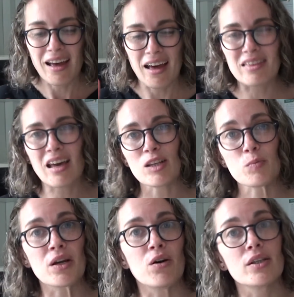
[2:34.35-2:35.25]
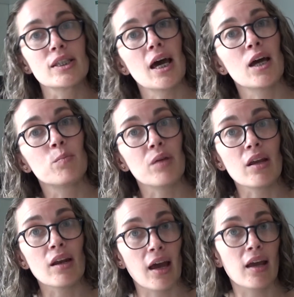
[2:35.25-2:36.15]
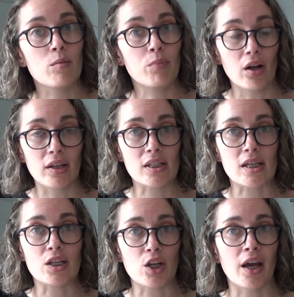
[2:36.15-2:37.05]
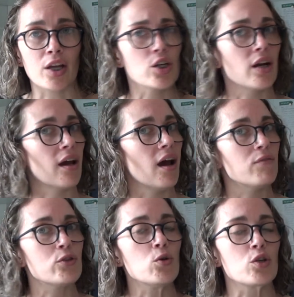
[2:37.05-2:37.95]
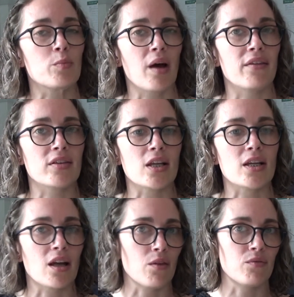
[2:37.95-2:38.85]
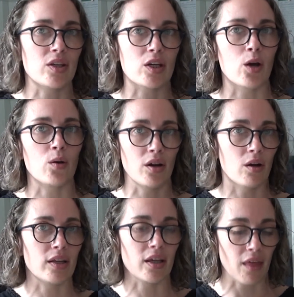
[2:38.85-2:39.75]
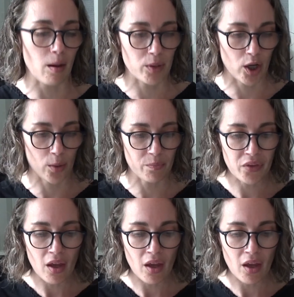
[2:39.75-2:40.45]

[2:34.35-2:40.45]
And that's because there had been a policy change, and I have talked about this in another video and I'll link that below.